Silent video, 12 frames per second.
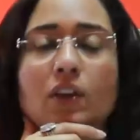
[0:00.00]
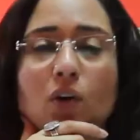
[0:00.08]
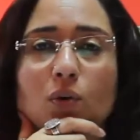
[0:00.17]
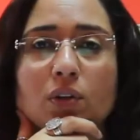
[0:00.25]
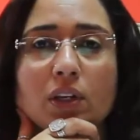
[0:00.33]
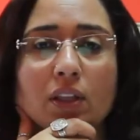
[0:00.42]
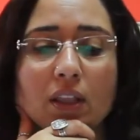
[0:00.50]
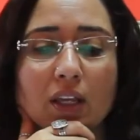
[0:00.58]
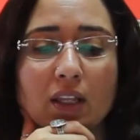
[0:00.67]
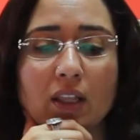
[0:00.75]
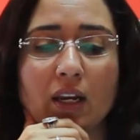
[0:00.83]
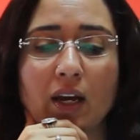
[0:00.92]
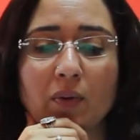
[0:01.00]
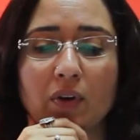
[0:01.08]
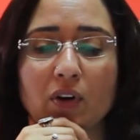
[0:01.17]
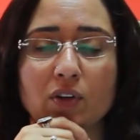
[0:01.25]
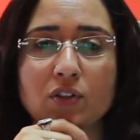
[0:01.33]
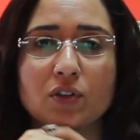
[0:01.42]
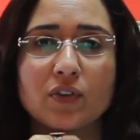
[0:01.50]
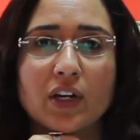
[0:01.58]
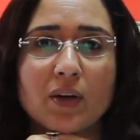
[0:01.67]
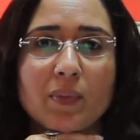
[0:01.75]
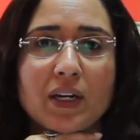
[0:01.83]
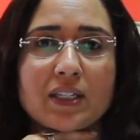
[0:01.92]
the only thing that I would also
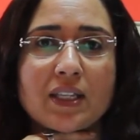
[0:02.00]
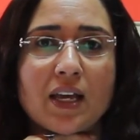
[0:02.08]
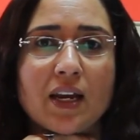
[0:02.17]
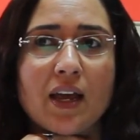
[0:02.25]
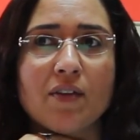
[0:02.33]
recommend is that